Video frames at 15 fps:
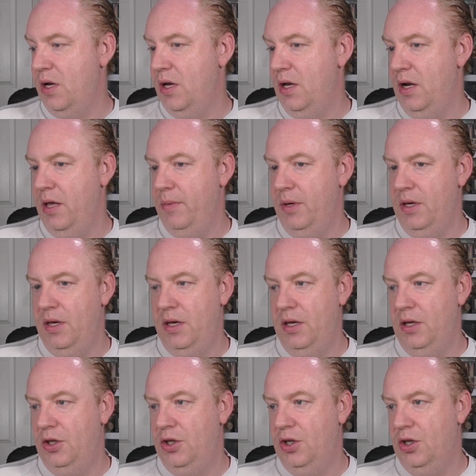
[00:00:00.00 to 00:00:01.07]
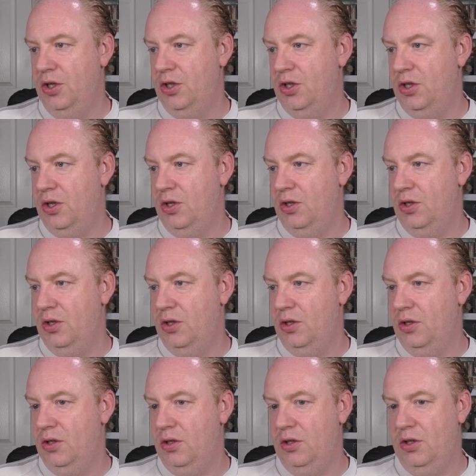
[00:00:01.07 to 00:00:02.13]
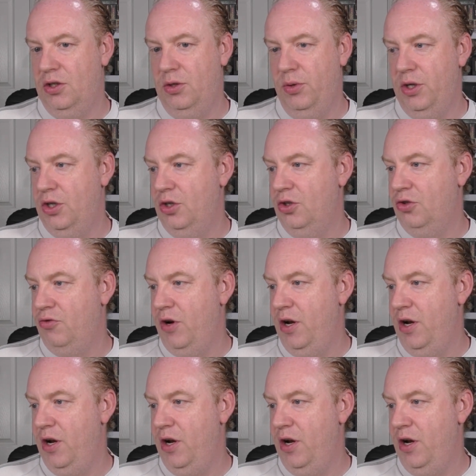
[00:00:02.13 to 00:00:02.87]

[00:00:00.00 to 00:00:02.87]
and let me just switch the screen